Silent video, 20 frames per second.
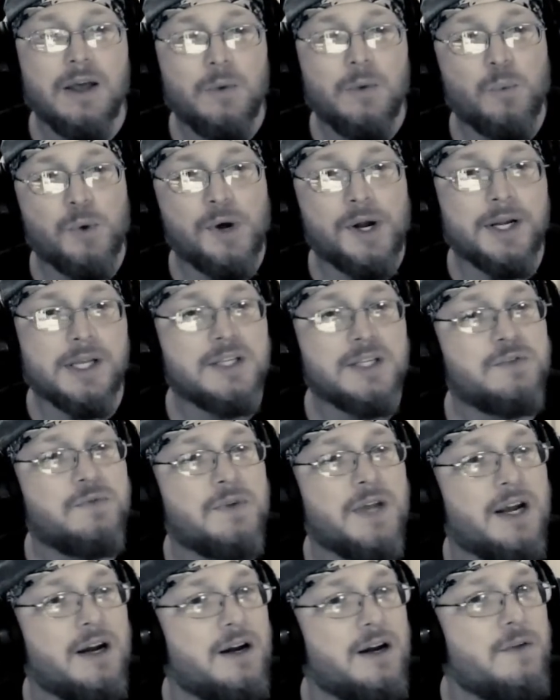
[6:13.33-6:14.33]
One is
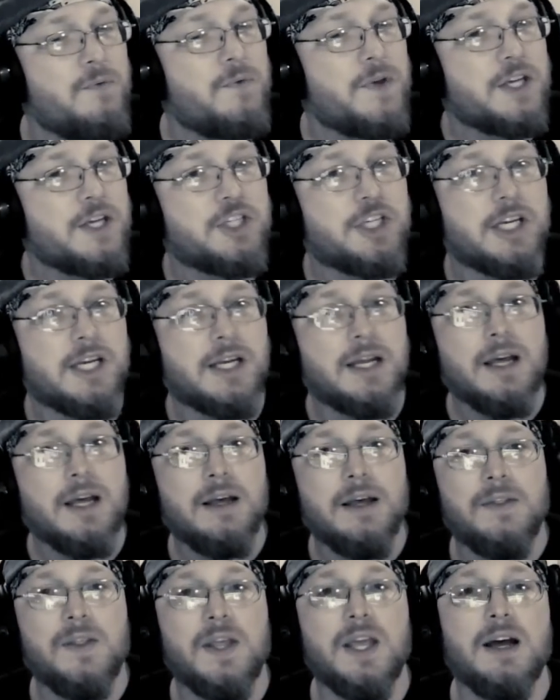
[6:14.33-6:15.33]
very fishy,
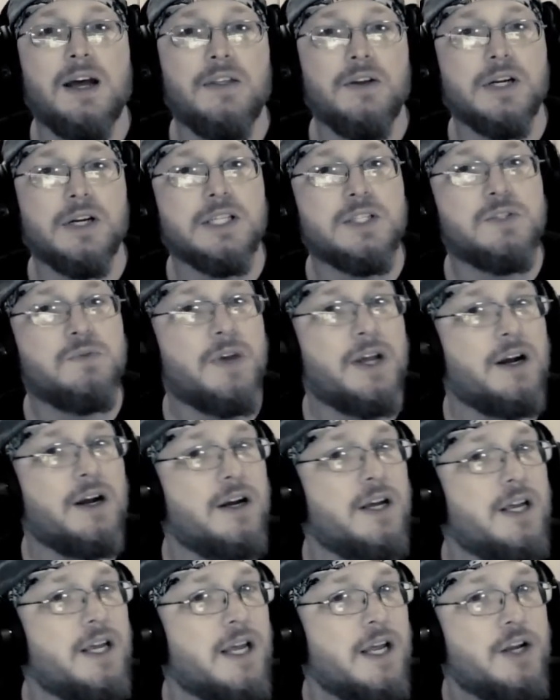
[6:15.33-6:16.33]
and the other is
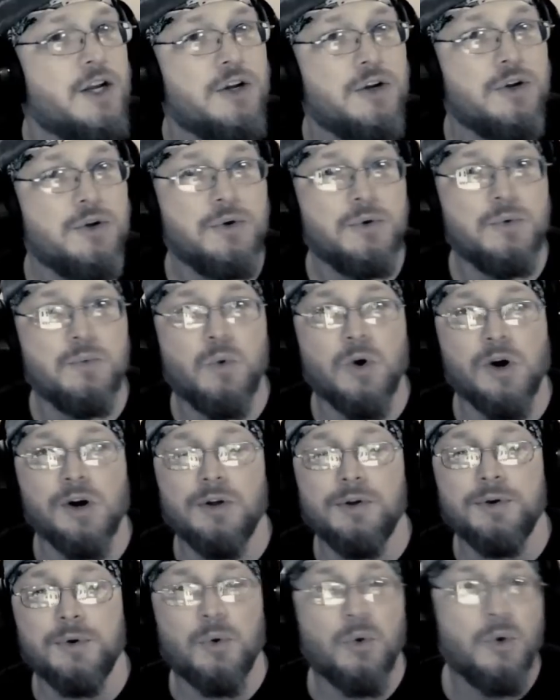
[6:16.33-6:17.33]
very New
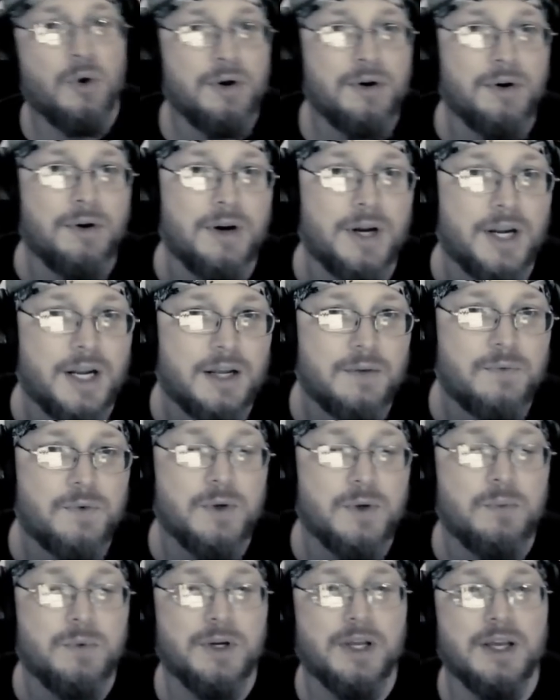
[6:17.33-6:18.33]
World Order-y, if
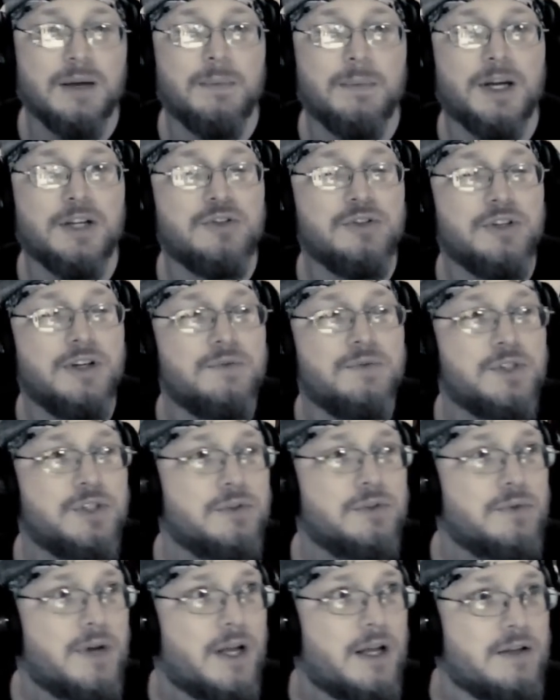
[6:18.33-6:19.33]
you will get my drift.
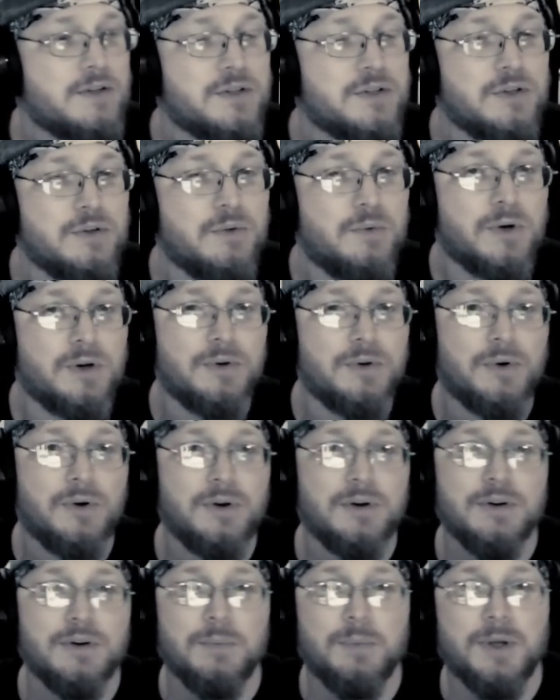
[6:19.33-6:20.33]
Sharrell's New World
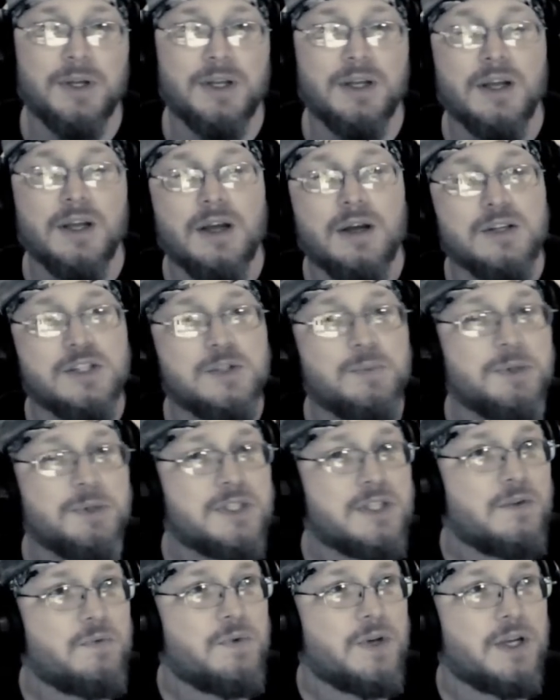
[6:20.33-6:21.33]
Order, to be
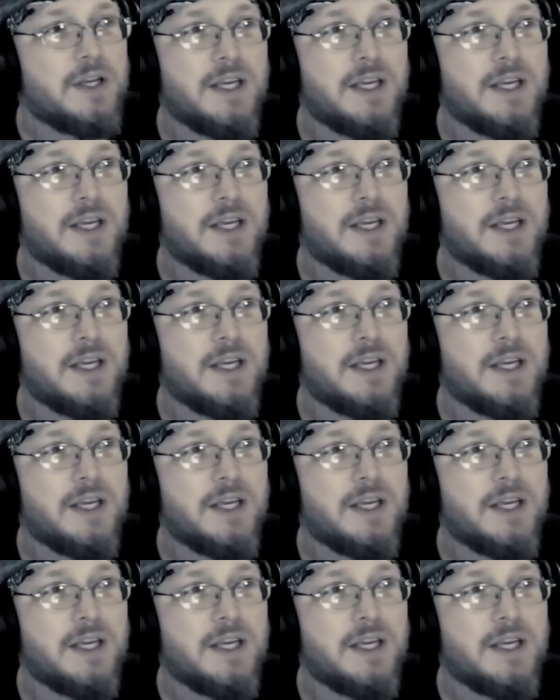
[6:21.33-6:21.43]
specific.